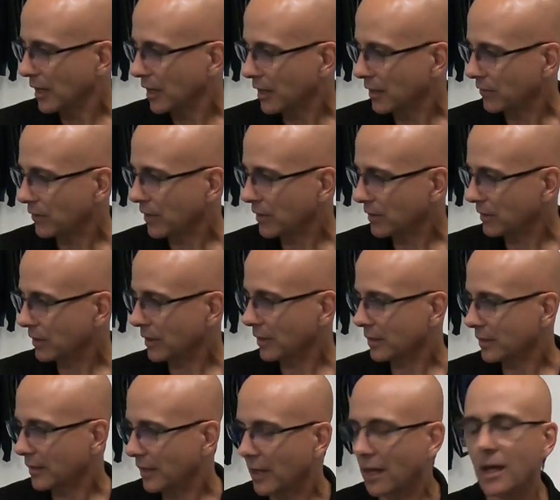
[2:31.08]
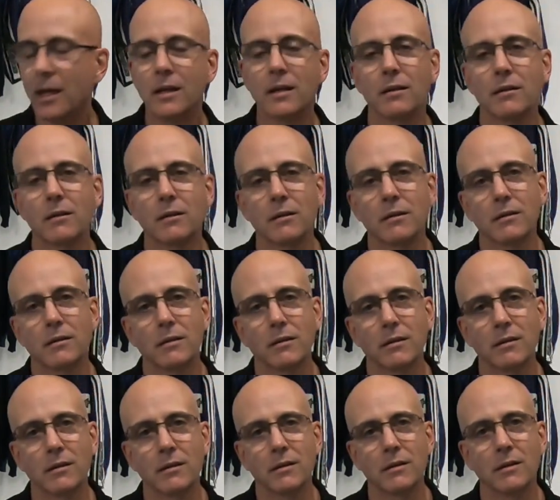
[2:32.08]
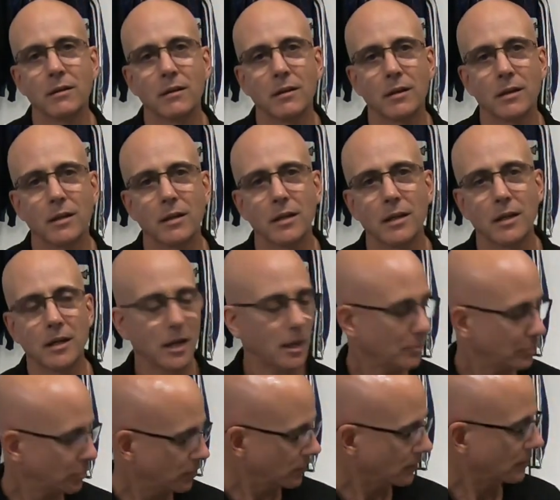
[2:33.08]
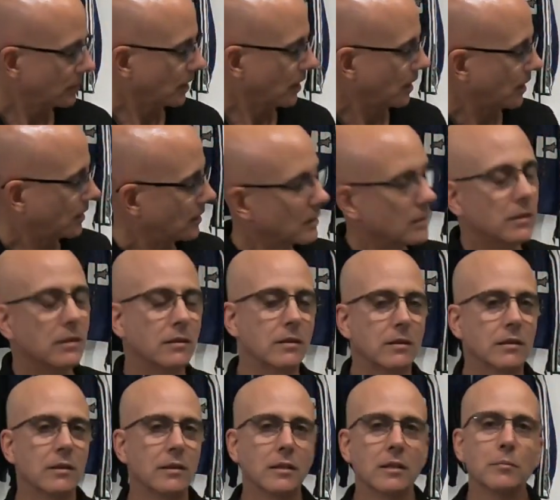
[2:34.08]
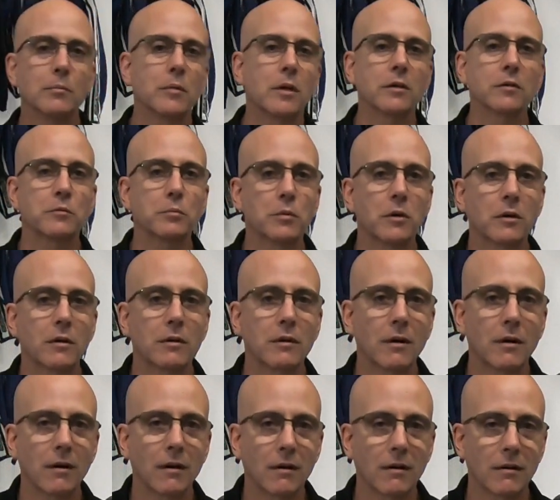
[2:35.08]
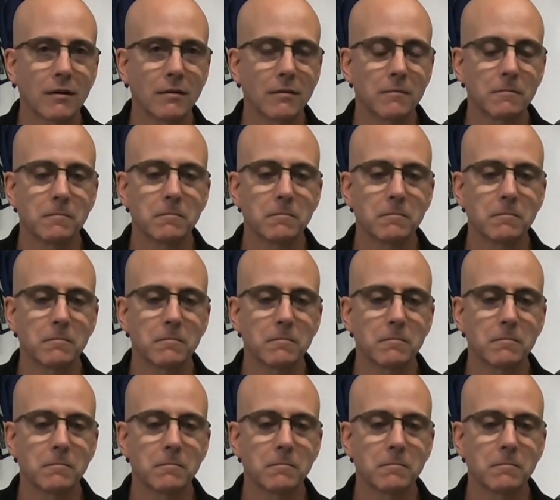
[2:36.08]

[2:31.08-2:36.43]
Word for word: And if I take that and I put that in my smart car,